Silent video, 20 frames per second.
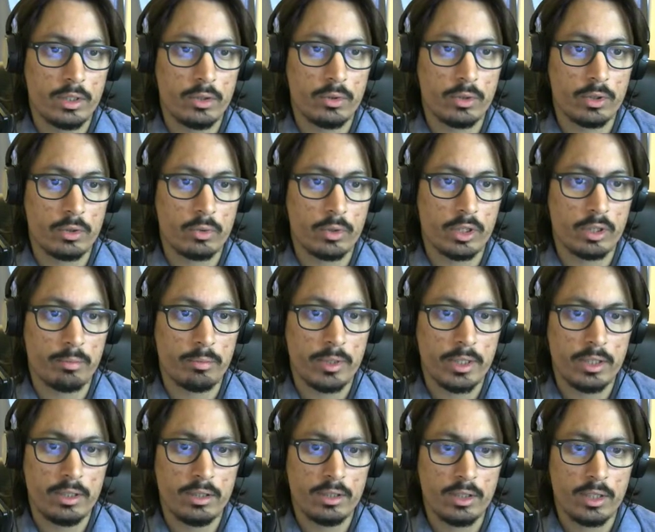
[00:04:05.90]
do a quick
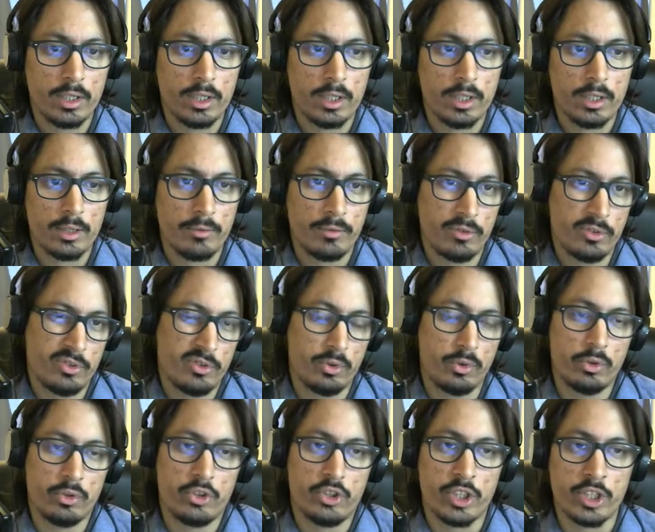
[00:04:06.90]
build
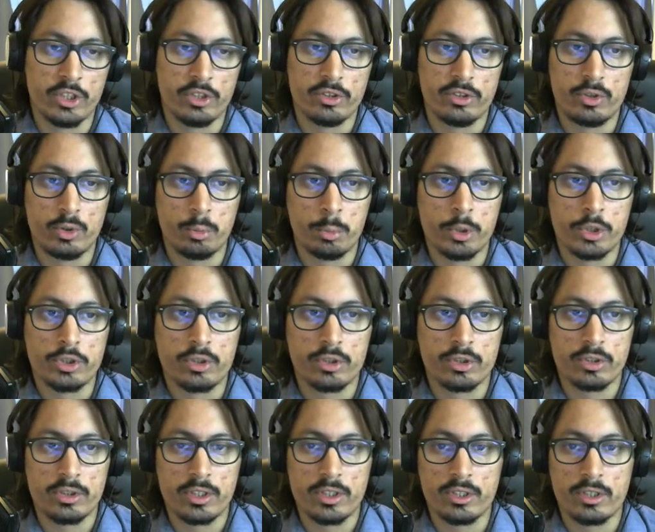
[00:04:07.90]
shouldn't change too much
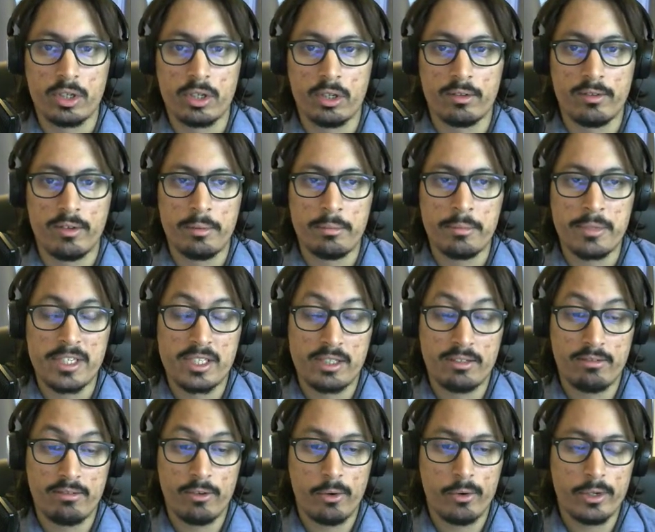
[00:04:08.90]
because there's a lot of
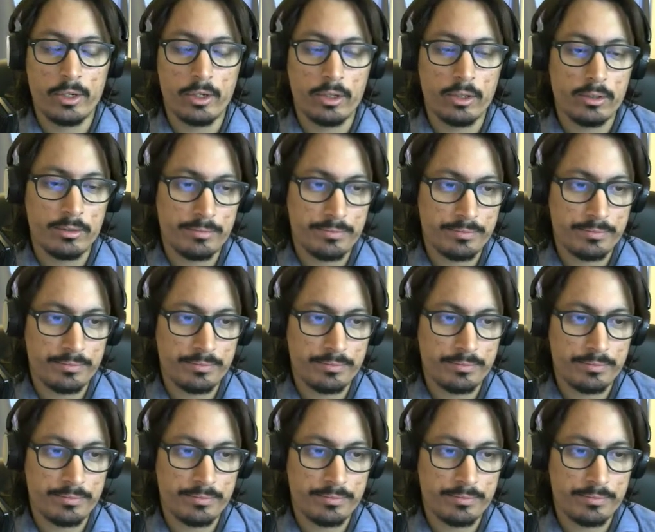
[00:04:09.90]
emissive going on